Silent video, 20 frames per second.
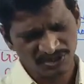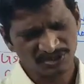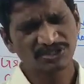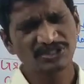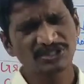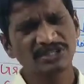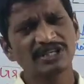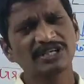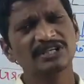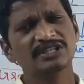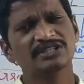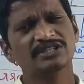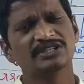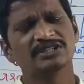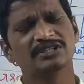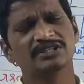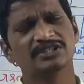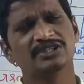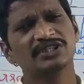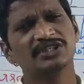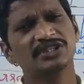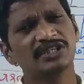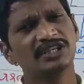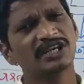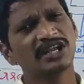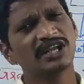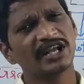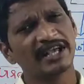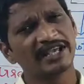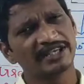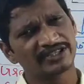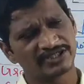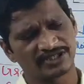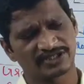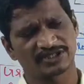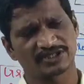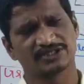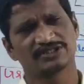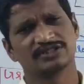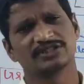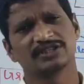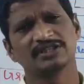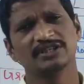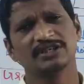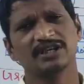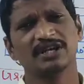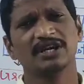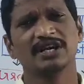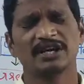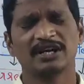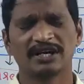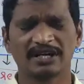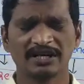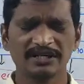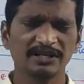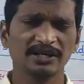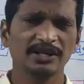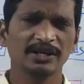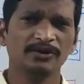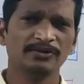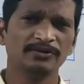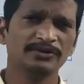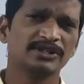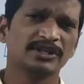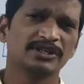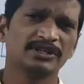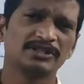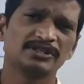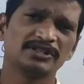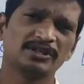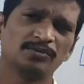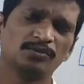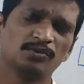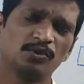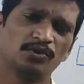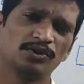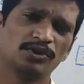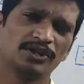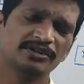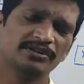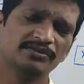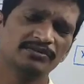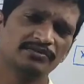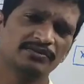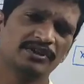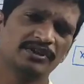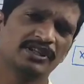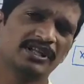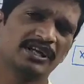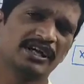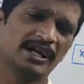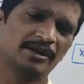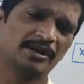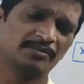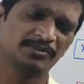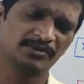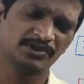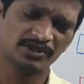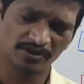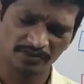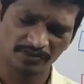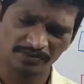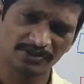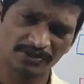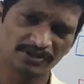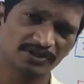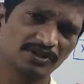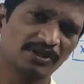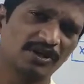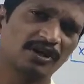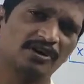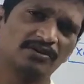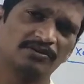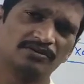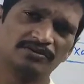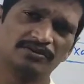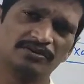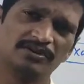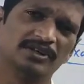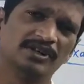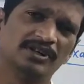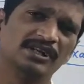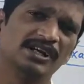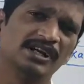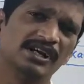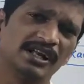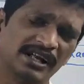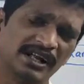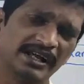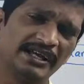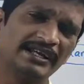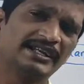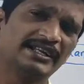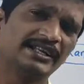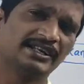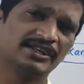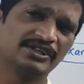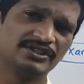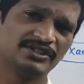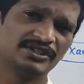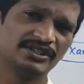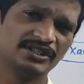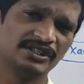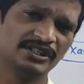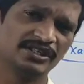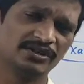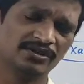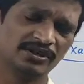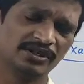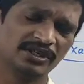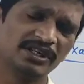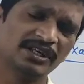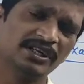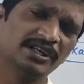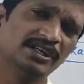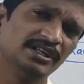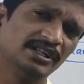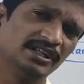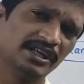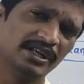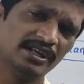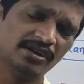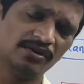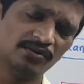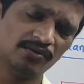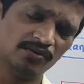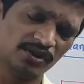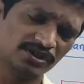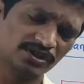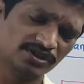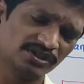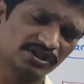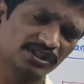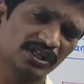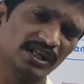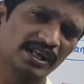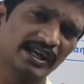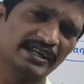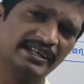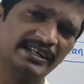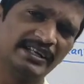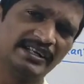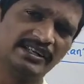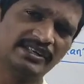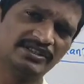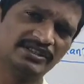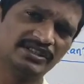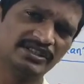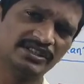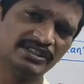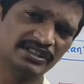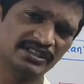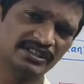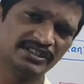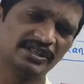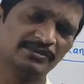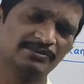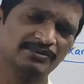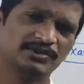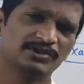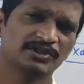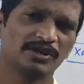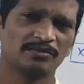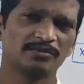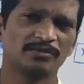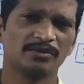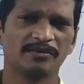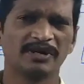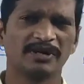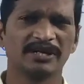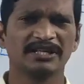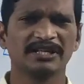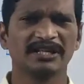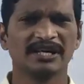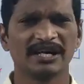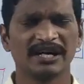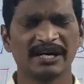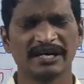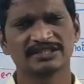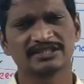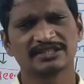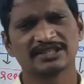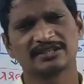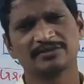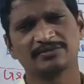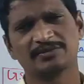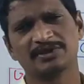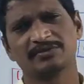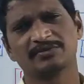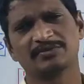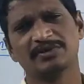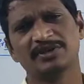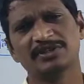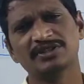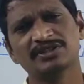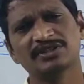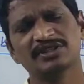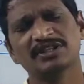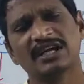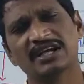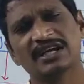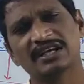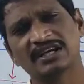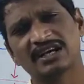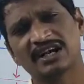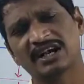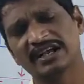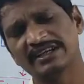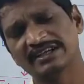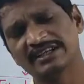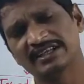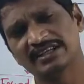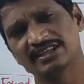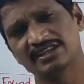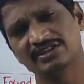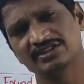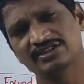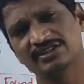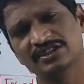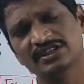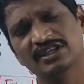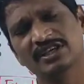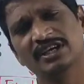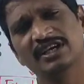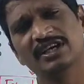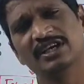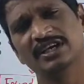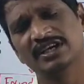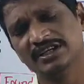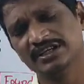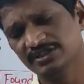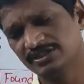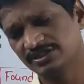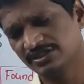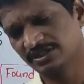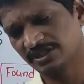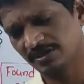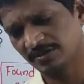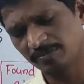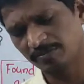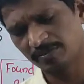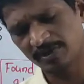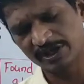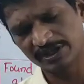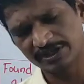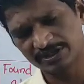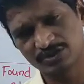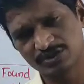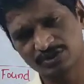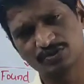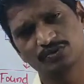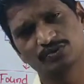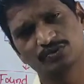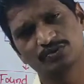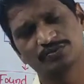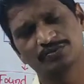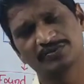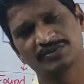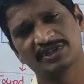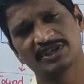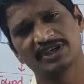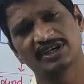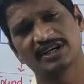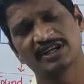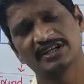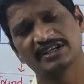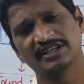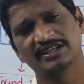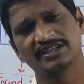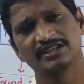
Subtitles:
shield-like structure, right? Which are supporting for the absorption of light energy. Okay. Then once the light energy is absorbed by the accessory pigments, that light energy is supplies to the